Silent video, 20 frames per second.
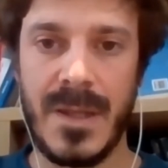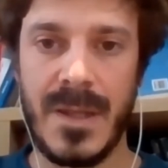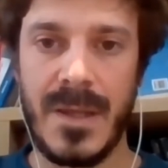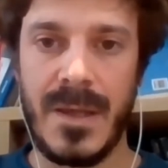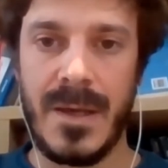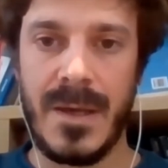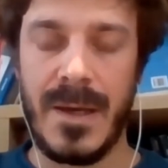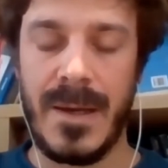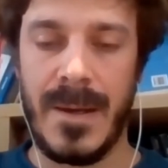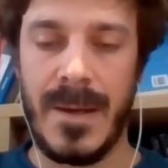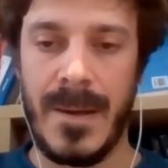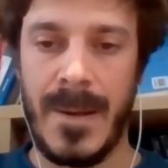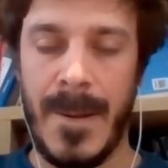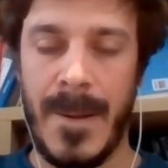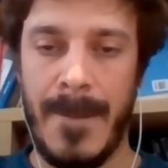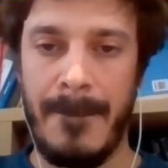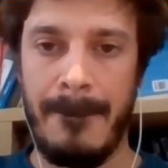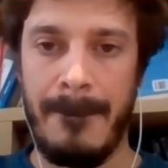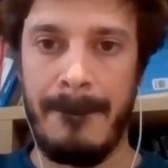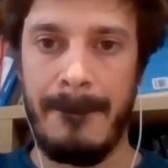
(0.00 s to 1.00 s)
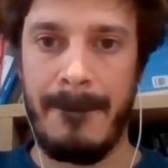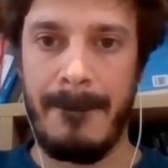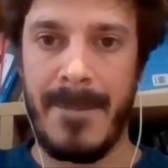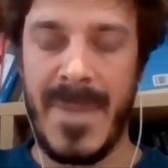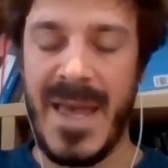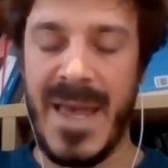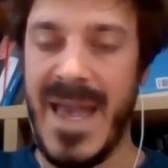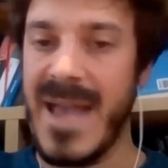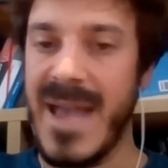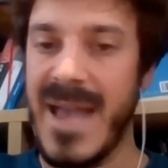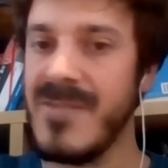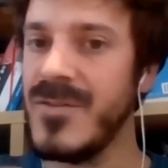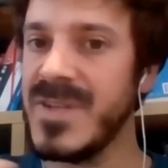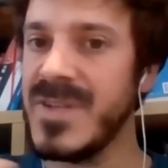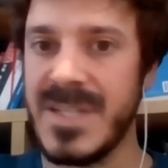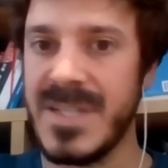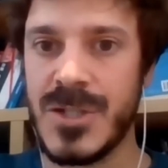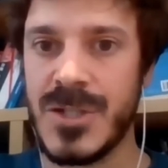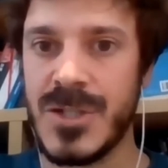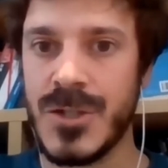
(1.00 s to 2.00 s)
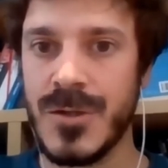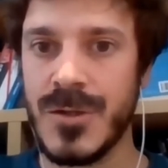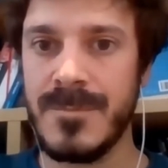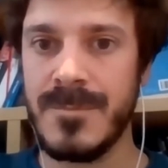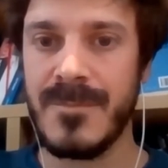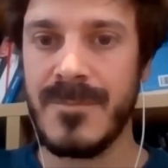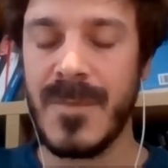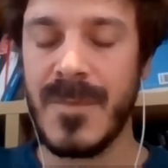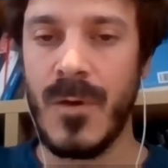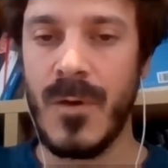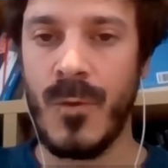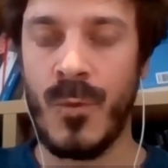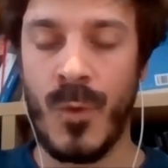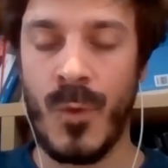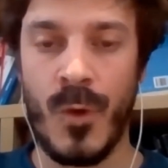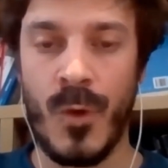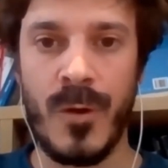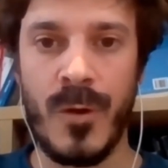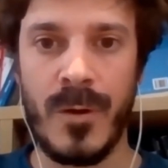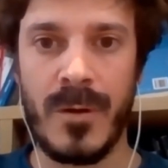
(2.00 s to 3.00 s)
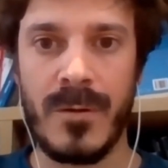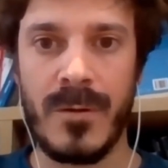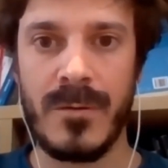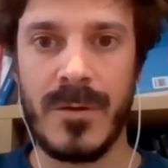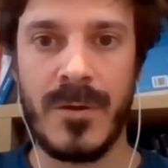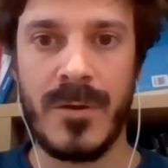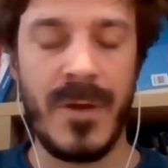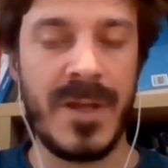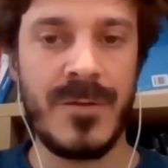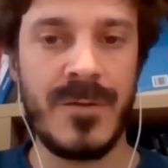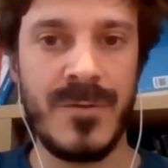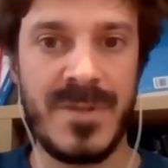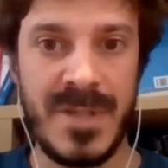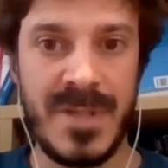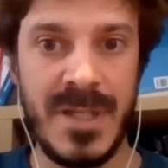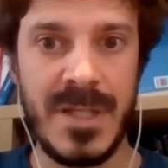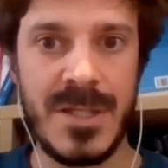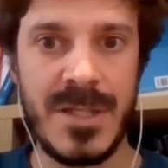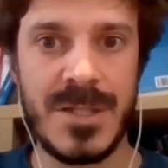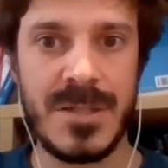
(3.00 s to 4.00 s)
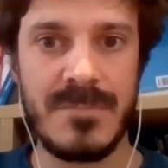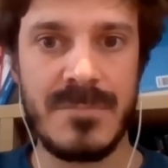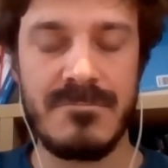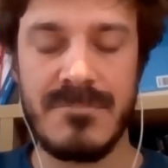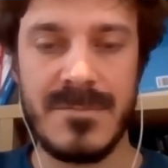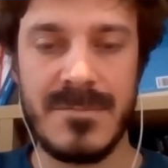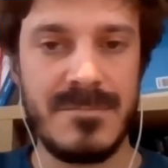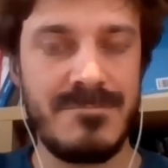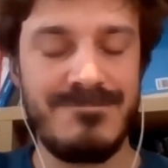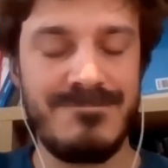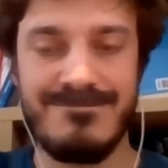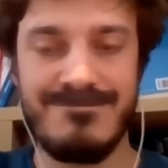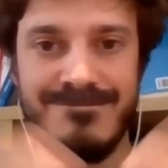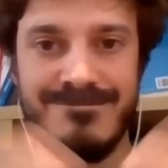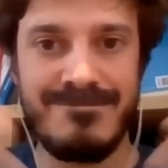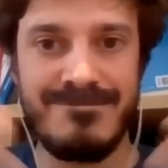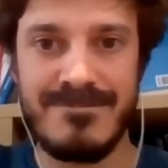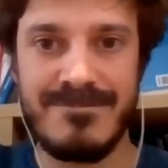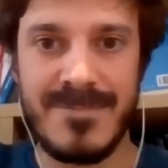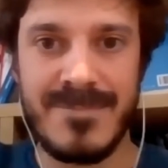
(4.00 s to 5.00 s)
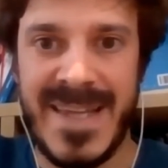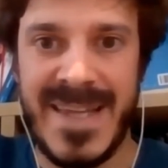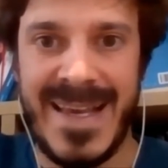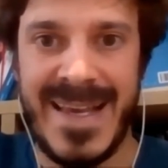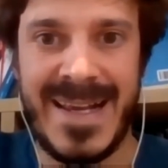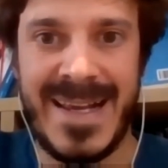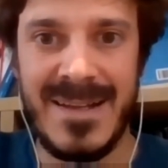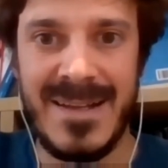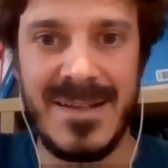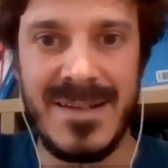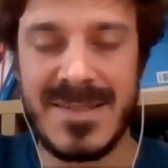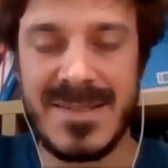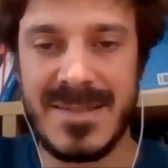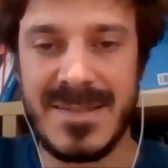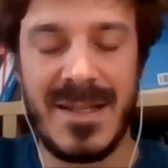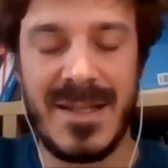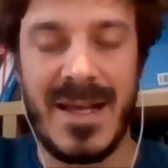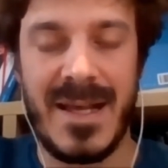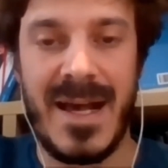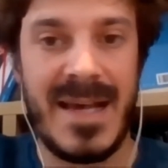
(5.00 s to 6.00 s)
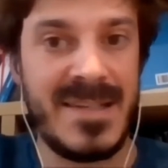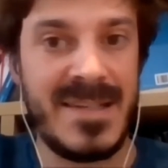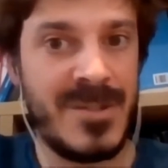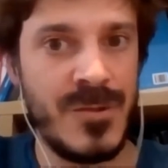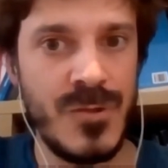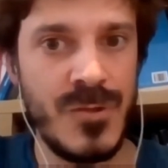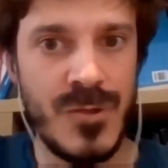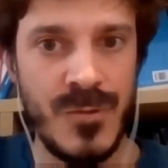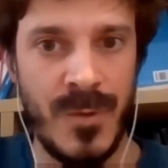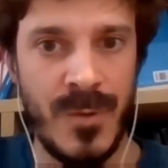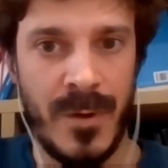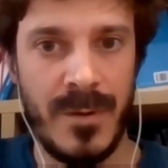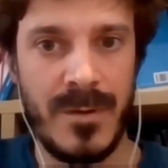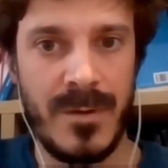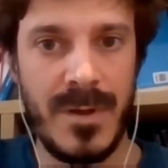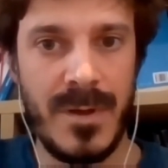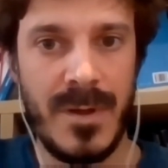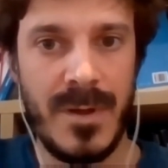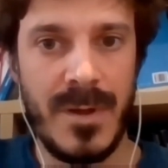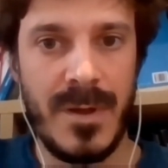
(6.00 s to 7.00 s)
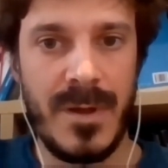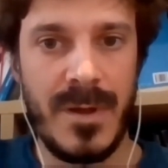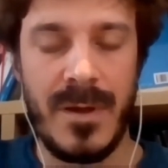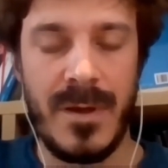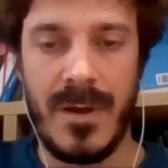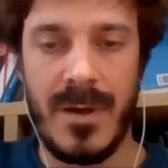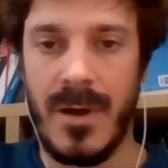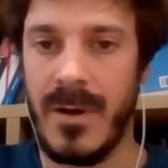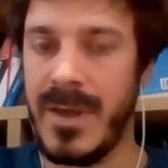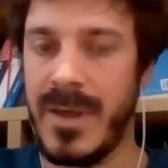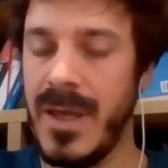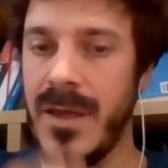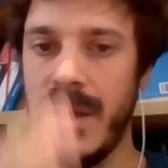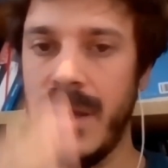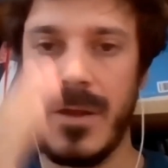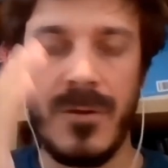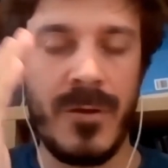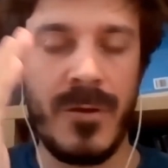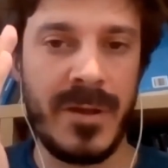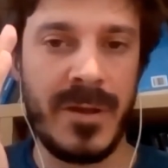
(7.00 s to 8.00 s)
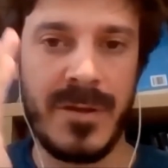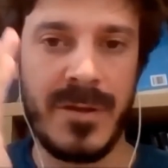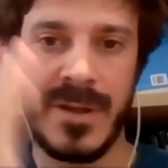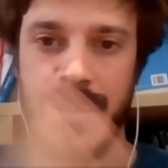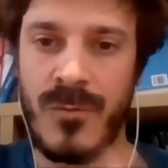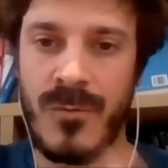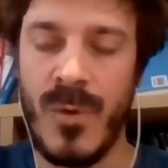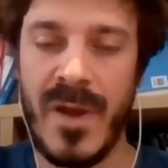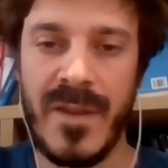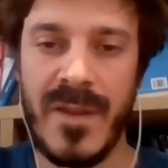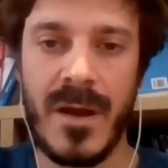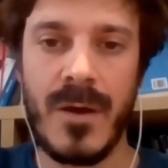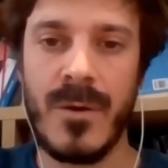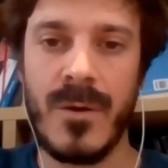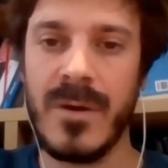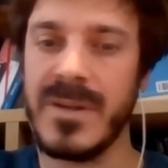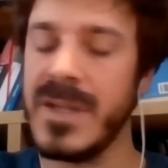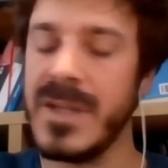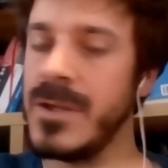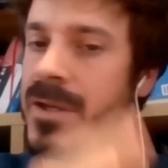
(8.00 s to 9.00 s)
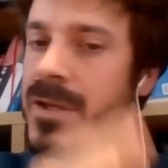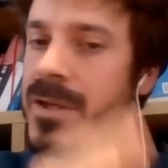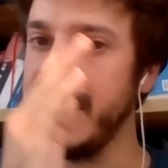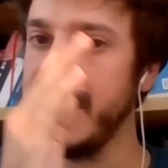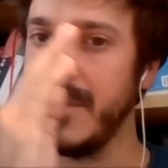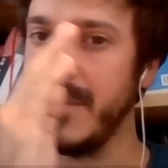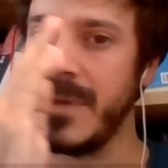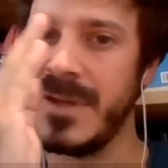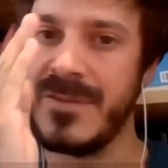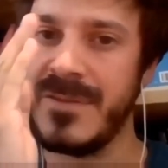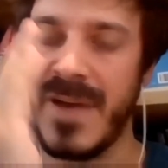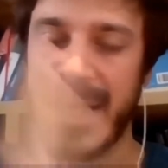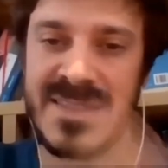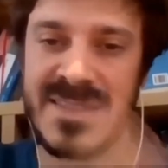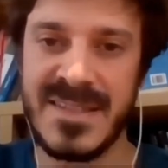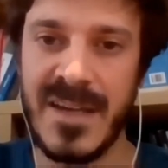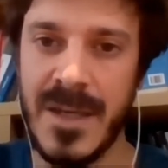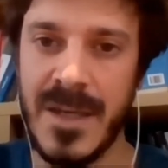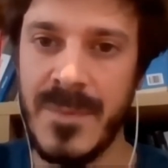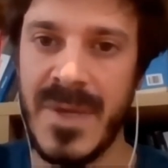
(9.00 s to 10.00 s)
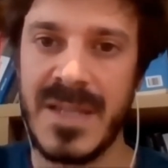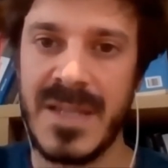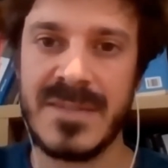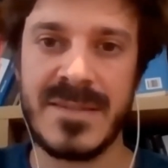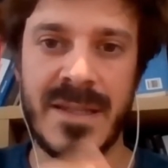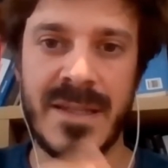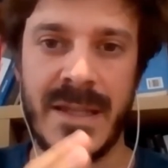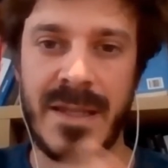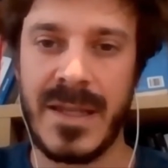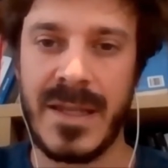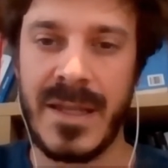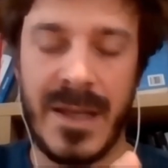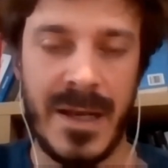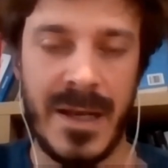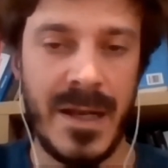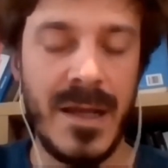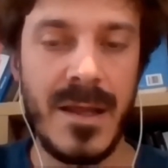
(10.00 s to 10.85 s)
Every teacher were going to teach their class as usual. Okay, you're going to give 1 hour, then you're going to give assignments. No.